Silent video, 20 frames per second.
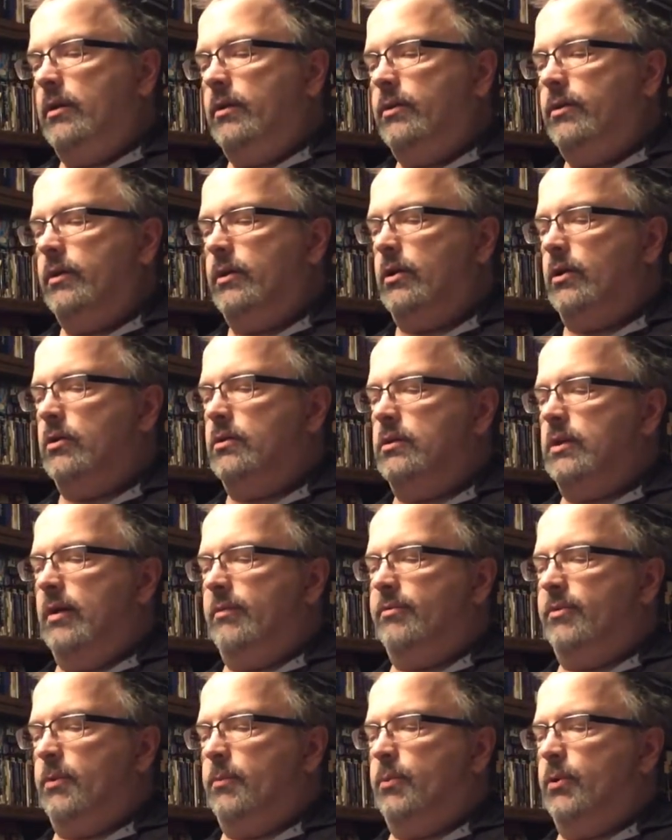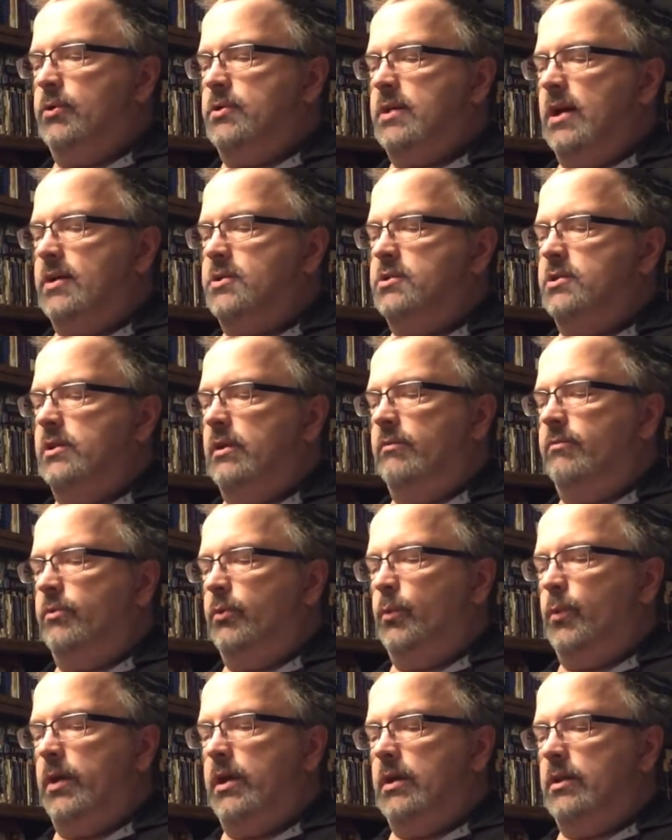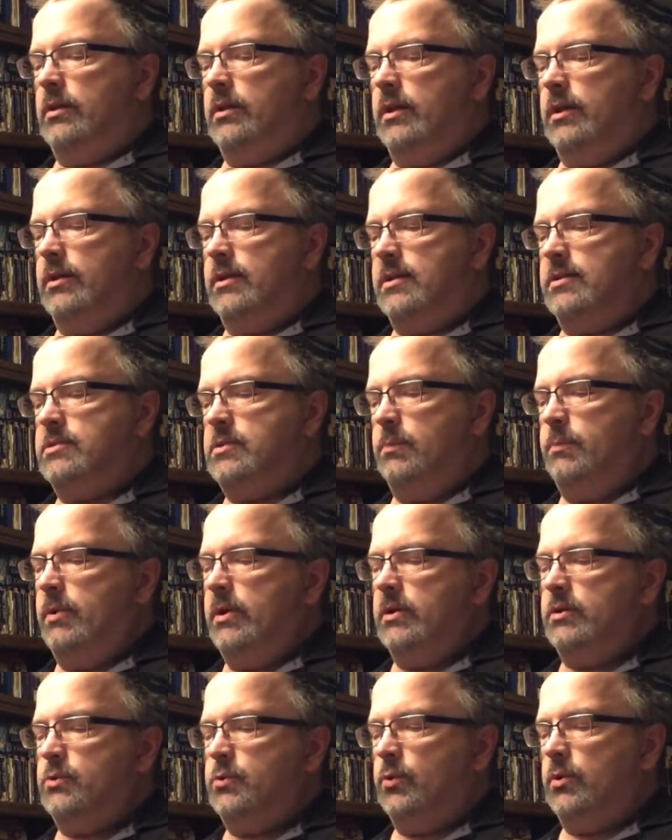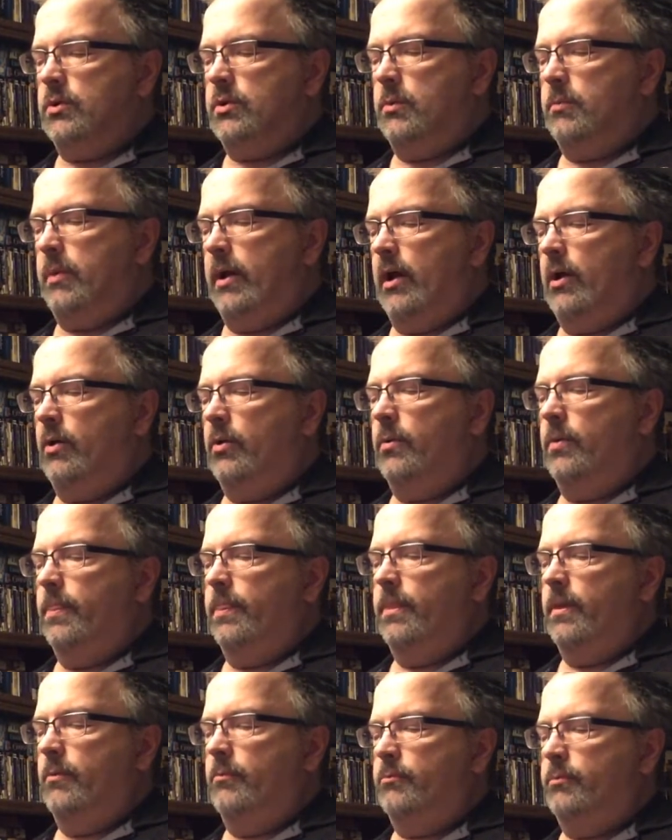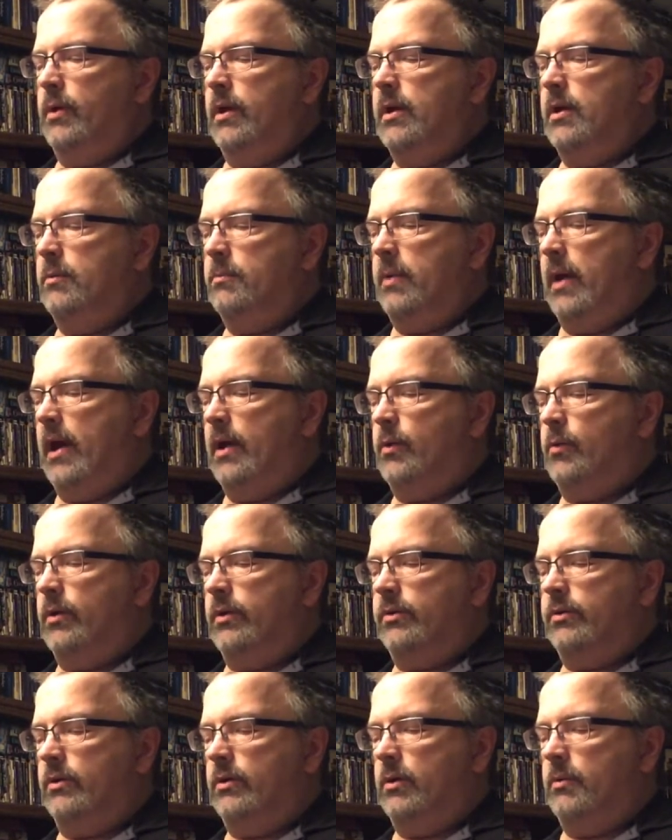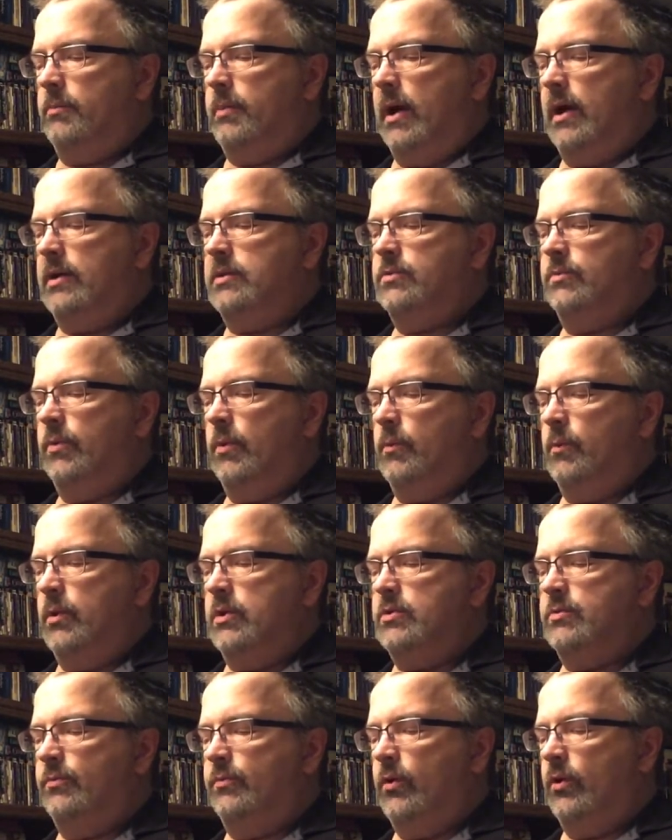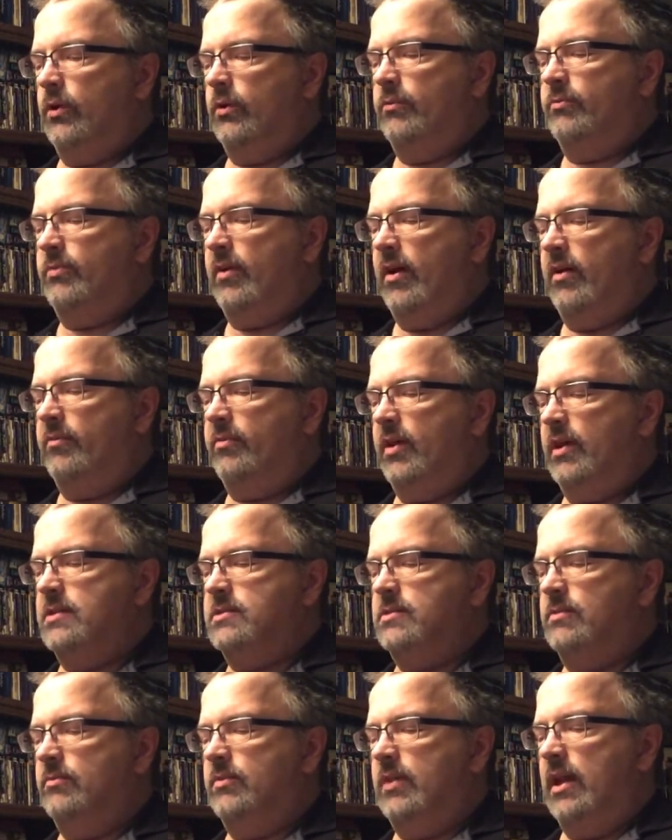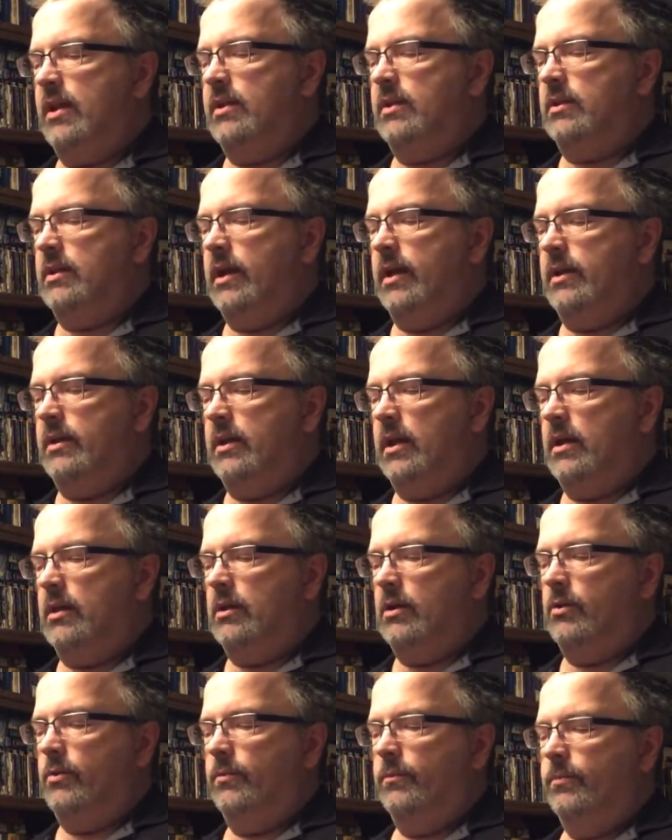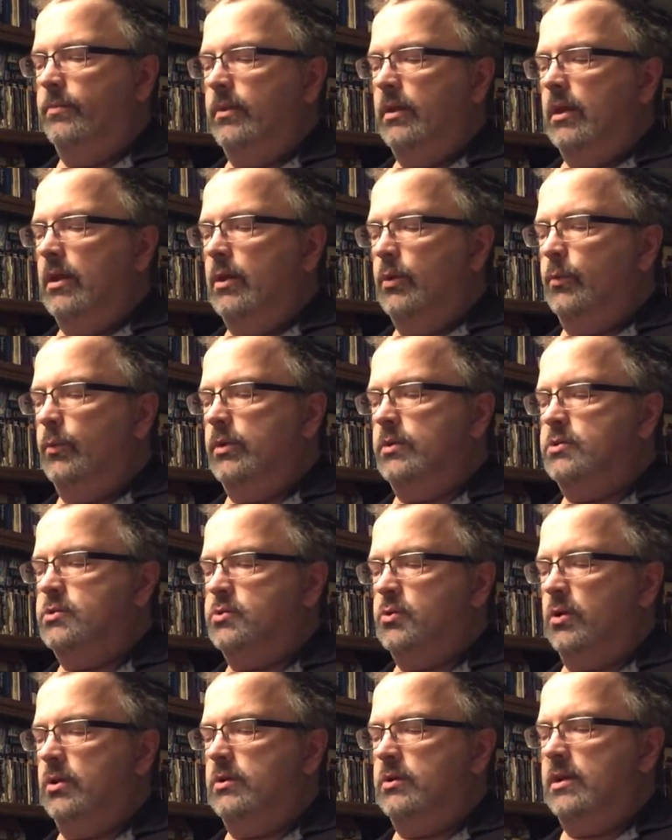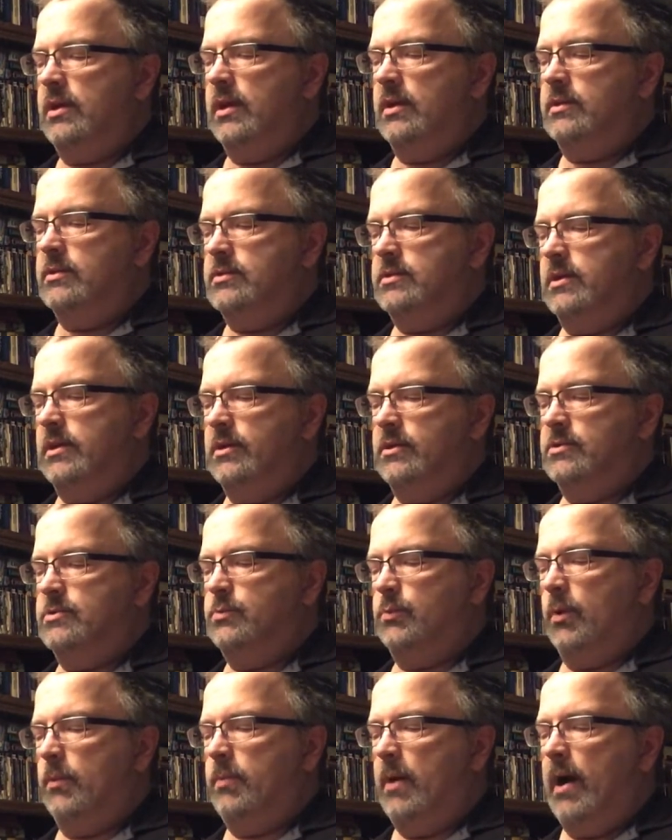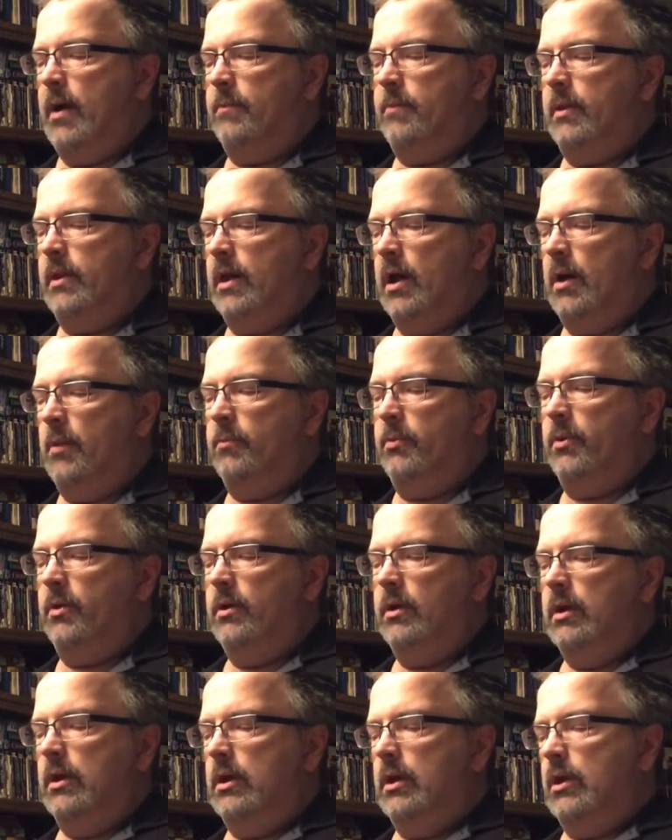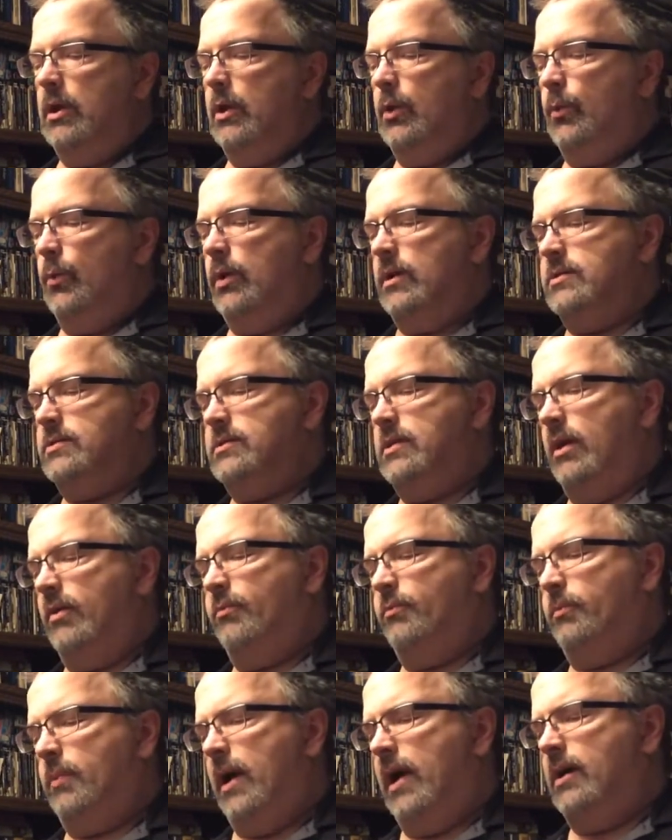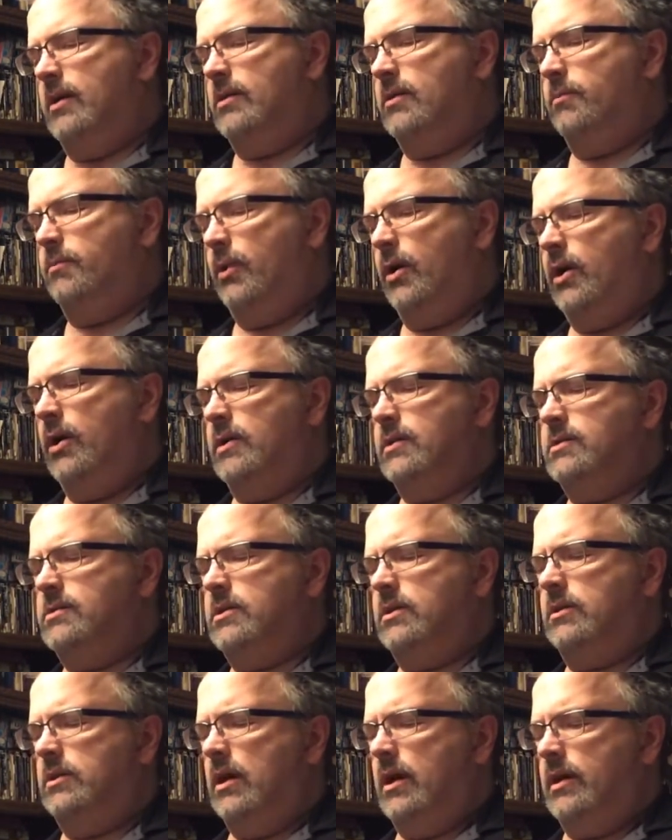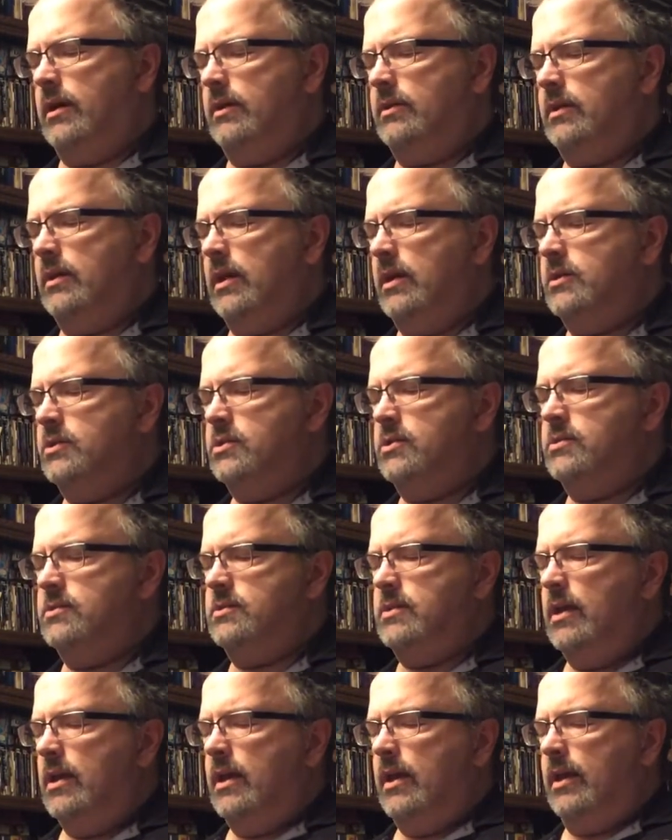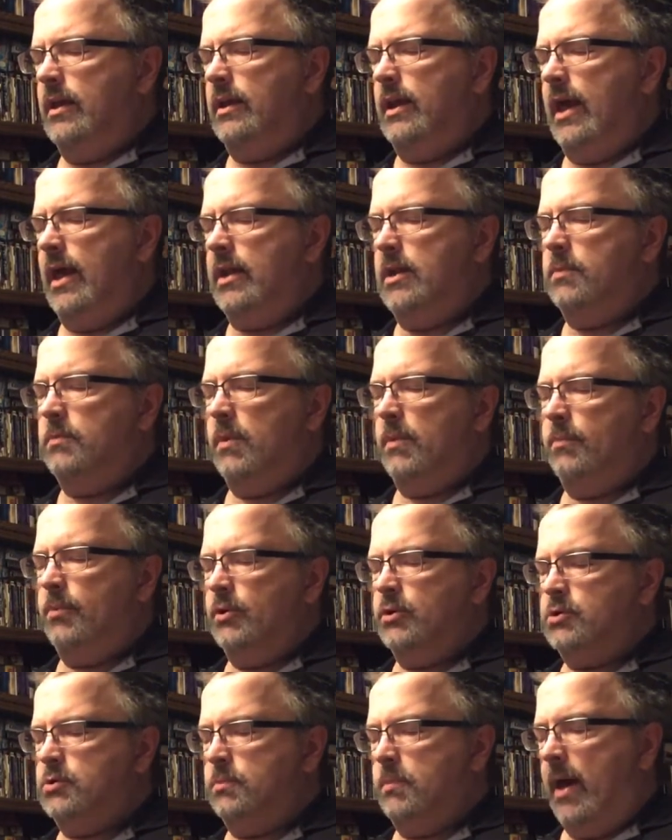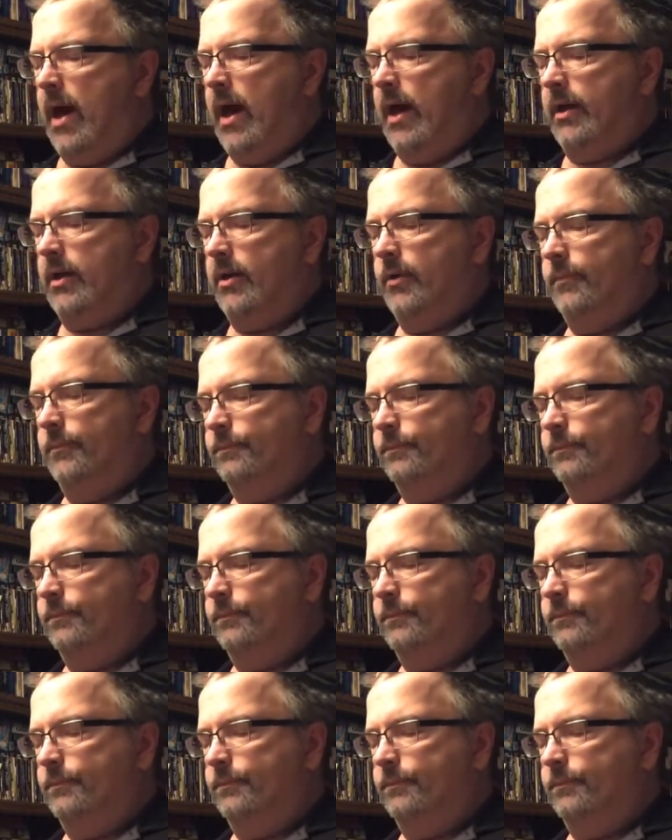The girl left the protection of the wheel and disappeared toward the bow, bringing back with her a box from which 4 or 5 heads of dandelion yellow, with short kitten ears, were popping up, while soft paws clawed at the edges and had to be pushed back.